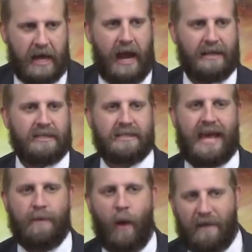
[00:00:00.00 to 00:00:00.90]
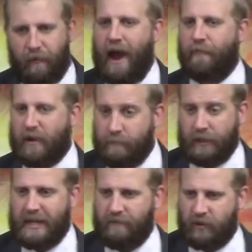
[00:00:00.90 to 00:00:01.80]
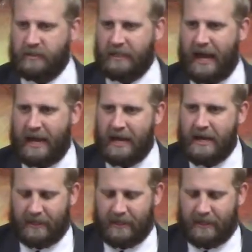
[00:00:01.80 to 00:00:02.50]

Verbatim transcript: And it's the same way for every believer today.